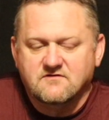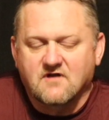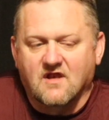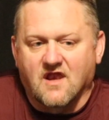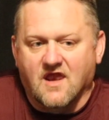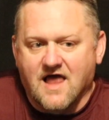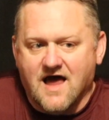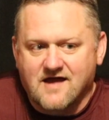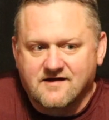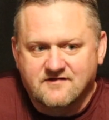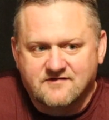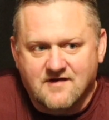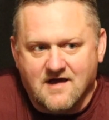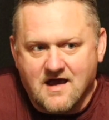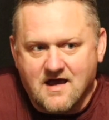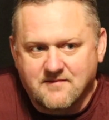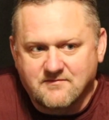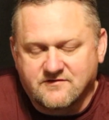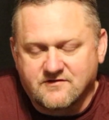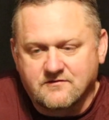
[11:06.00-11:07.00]
a lot of
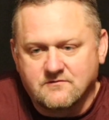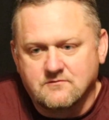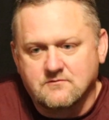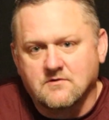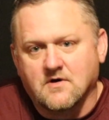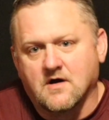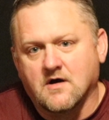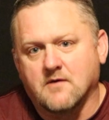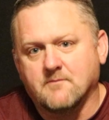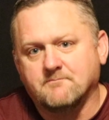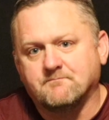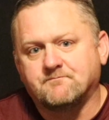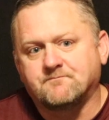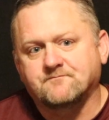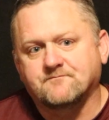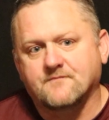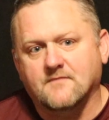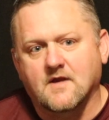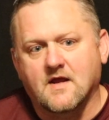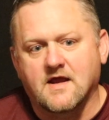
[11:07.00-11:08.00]
time to
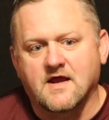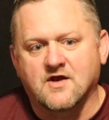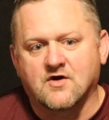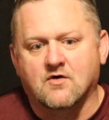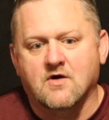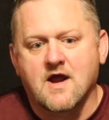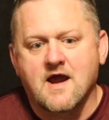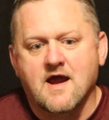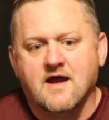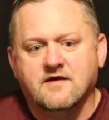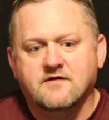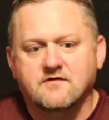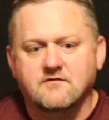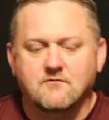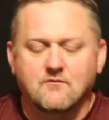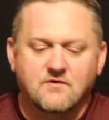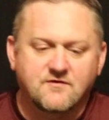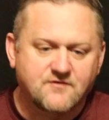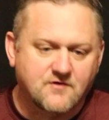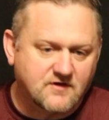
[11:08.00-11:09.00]
interact
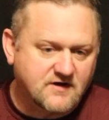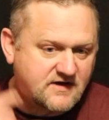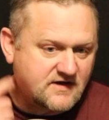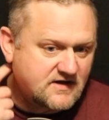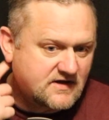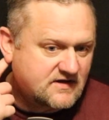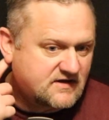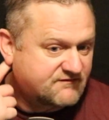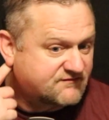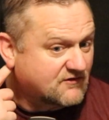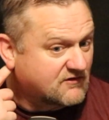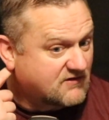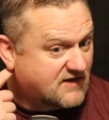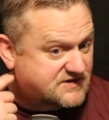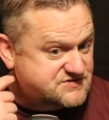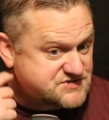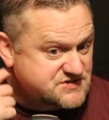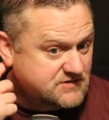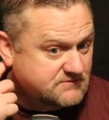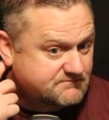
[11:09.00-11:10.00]
with your kid if they'll
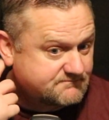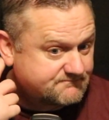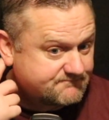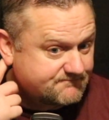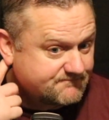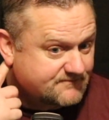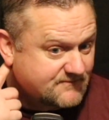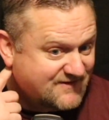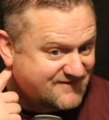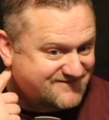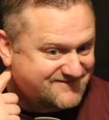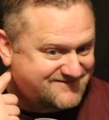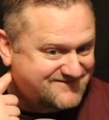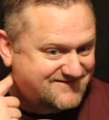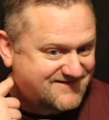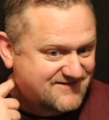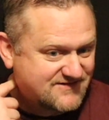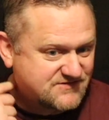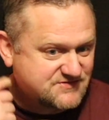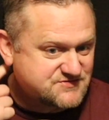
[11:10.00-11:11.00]
let you.
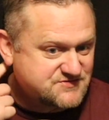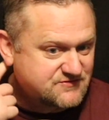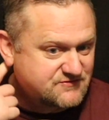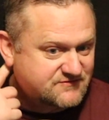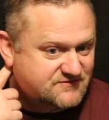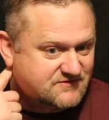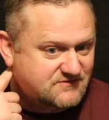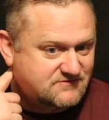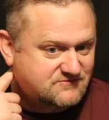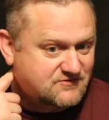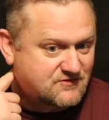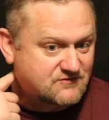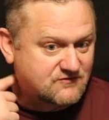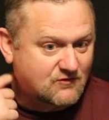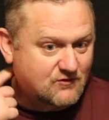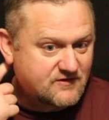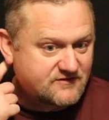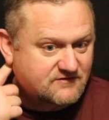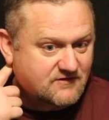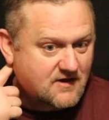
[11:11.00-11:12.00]
Drew's
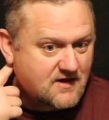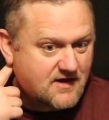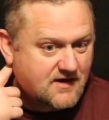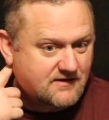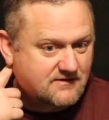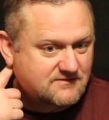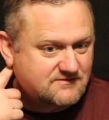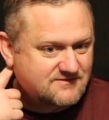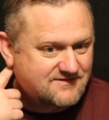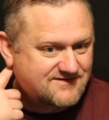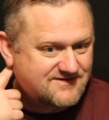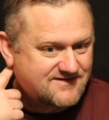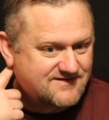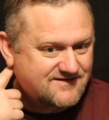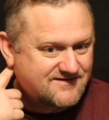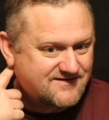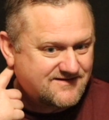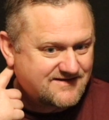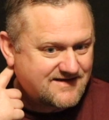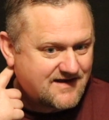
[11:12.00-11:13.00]
always like,
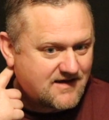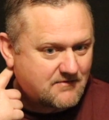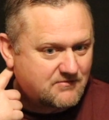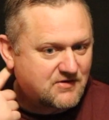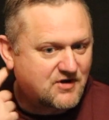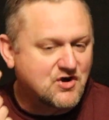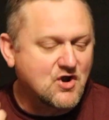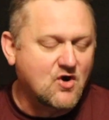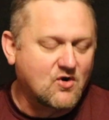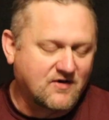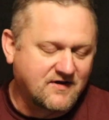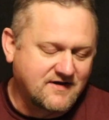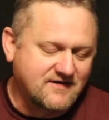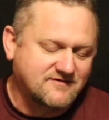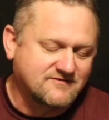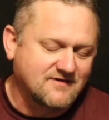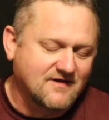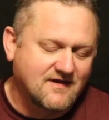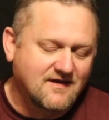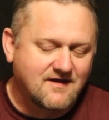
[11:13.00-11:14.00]
yeah, but no,
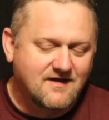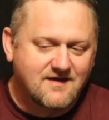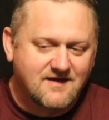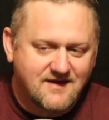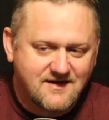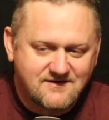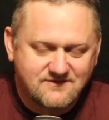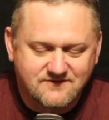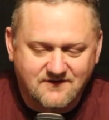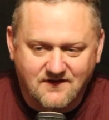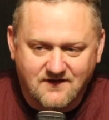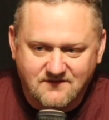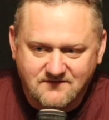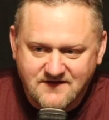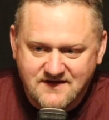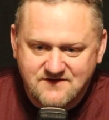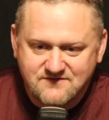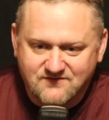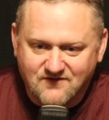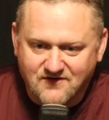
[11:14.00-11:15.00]
he's
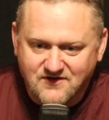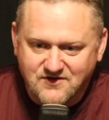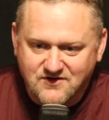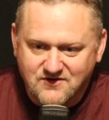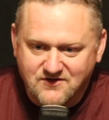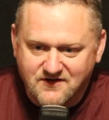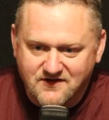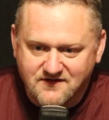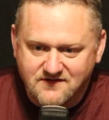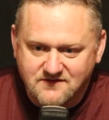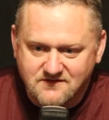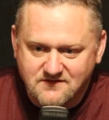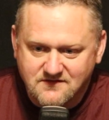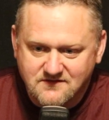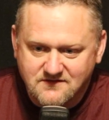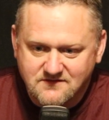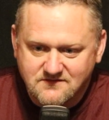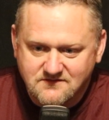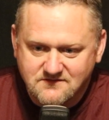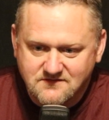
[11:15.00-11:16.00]
very good and
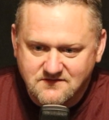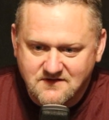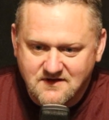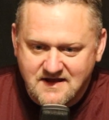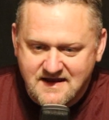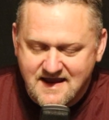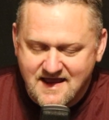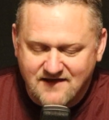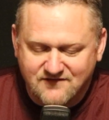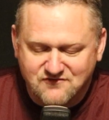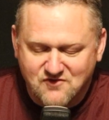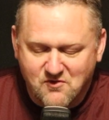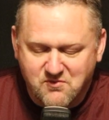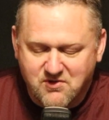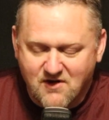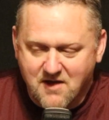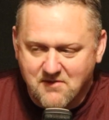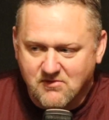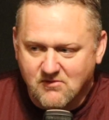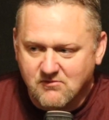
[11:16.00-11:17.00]
he has no
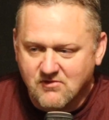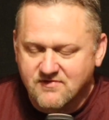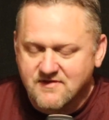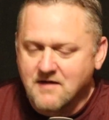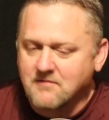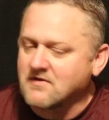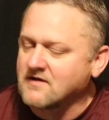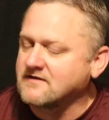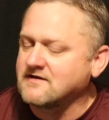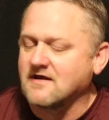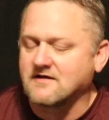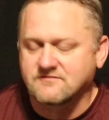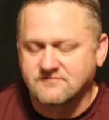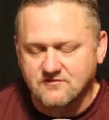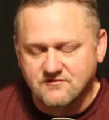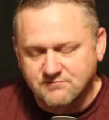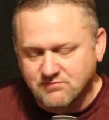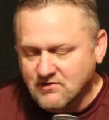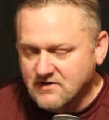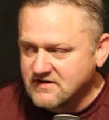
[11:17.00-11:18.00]
problem with that. But yes,
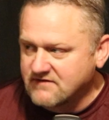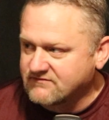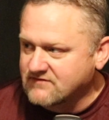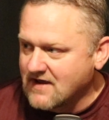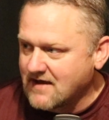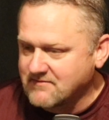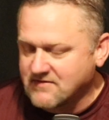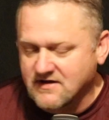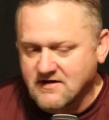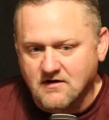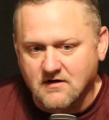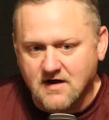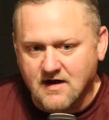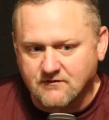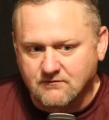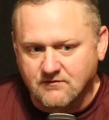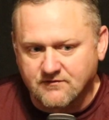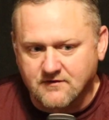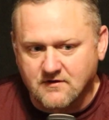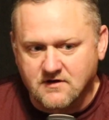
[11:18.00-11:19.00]
there's plenty of time to
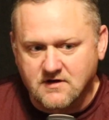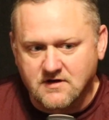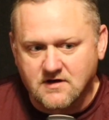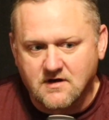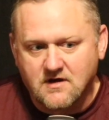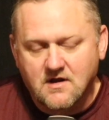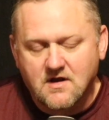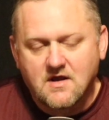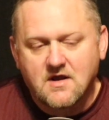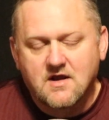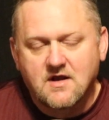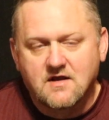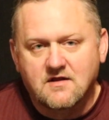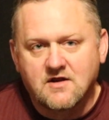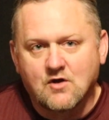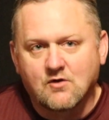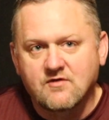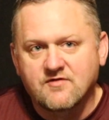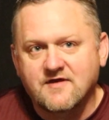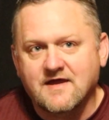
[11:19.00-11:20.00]
interact with your kid.
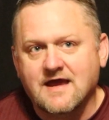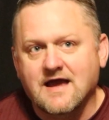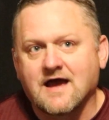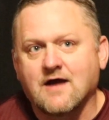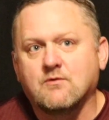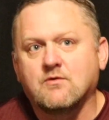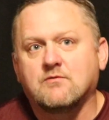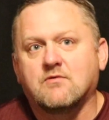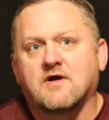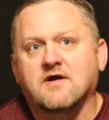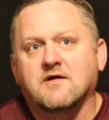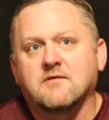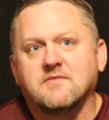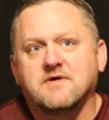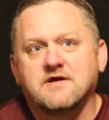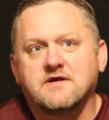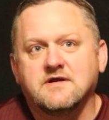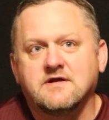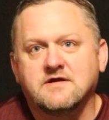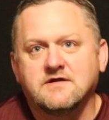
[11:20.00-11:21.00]
The only thing I would
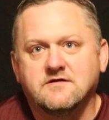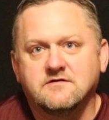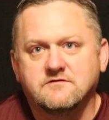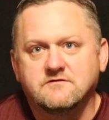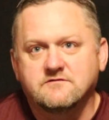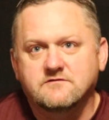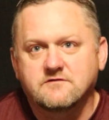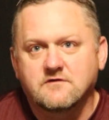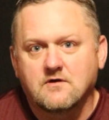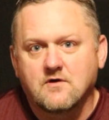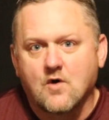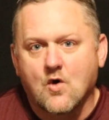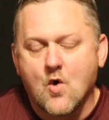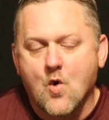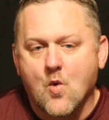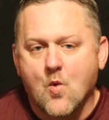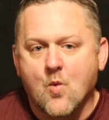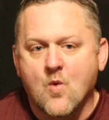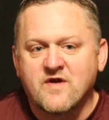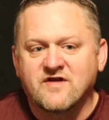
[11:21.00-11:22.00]
recommend is
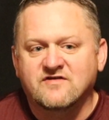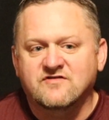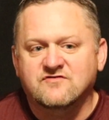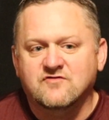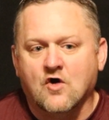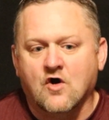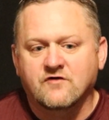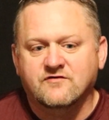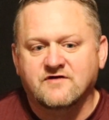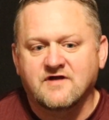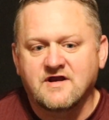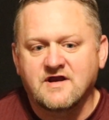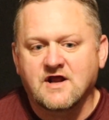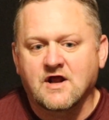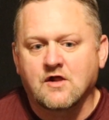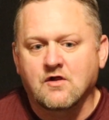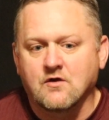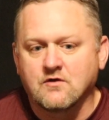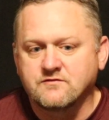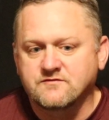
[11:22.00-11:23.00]
when it starts getting
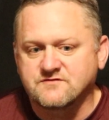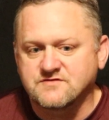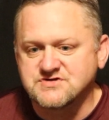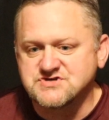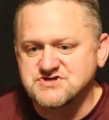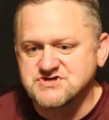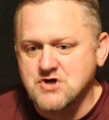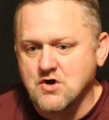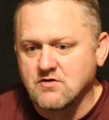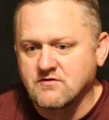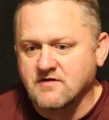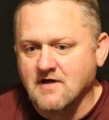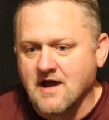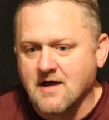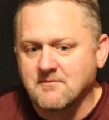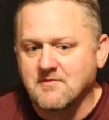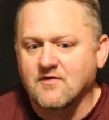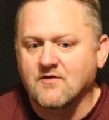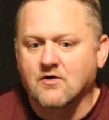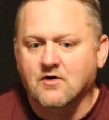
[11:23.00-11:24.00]
close to
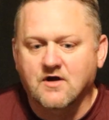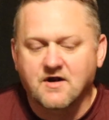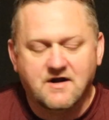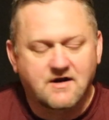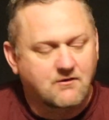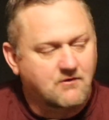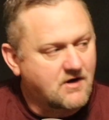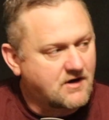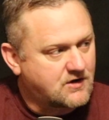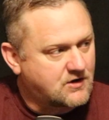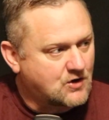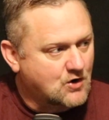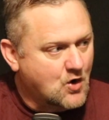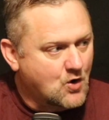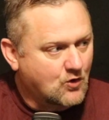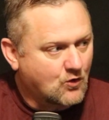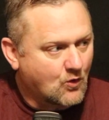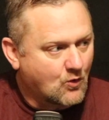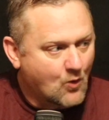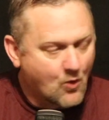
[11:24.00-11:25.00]
showtime and they're getting ready to
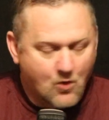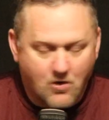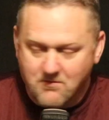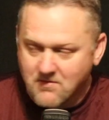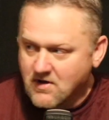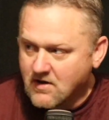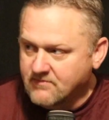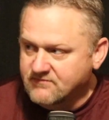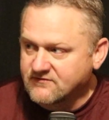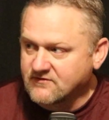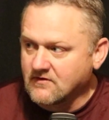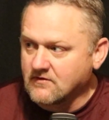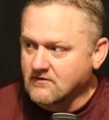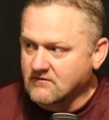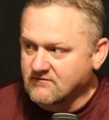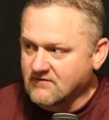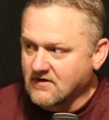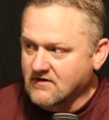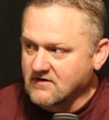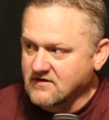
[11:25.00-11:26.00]
go to warm-ups and their
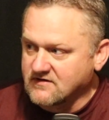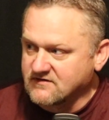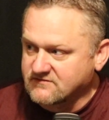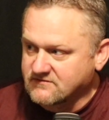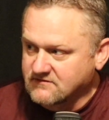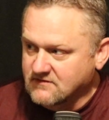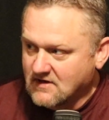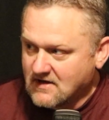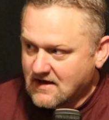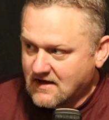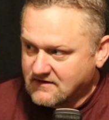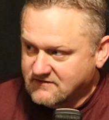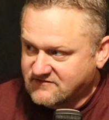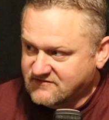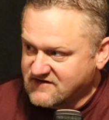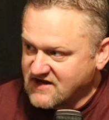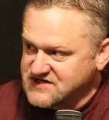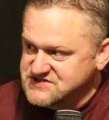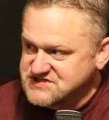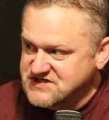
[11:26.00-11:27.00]
various
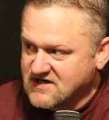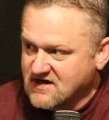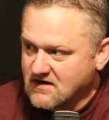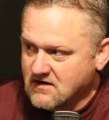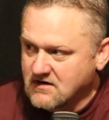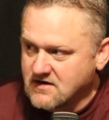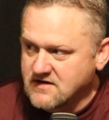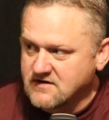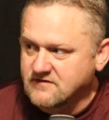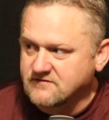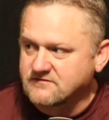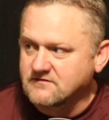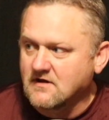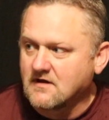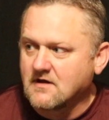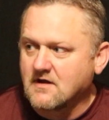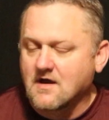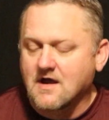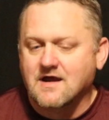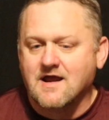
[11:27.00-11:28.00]
staging areas,
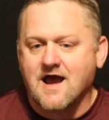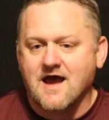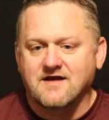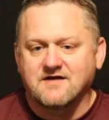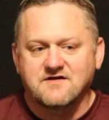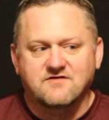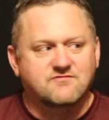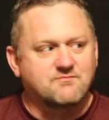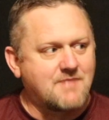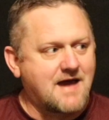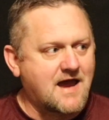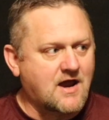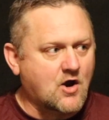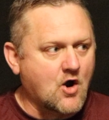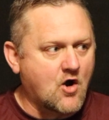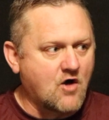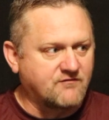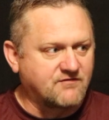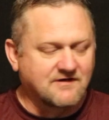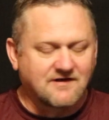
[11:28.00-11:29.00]
kind of just back
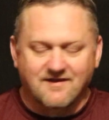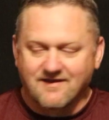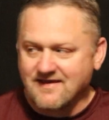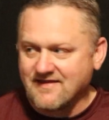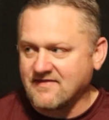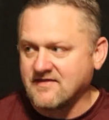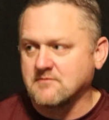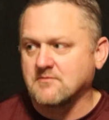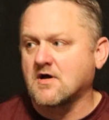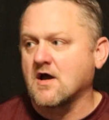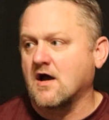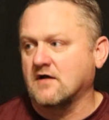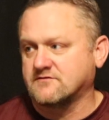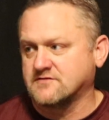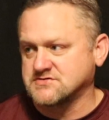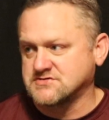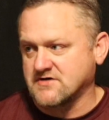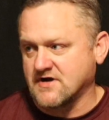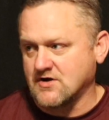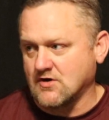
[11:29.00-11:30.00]
off and let them
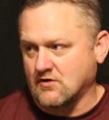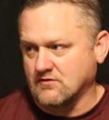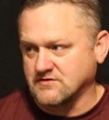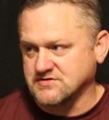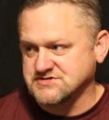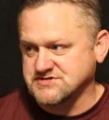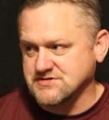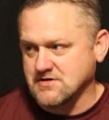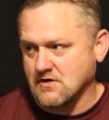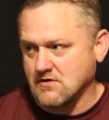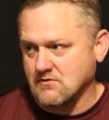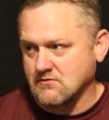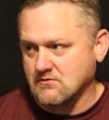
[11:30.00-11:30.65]
concentrate on the show.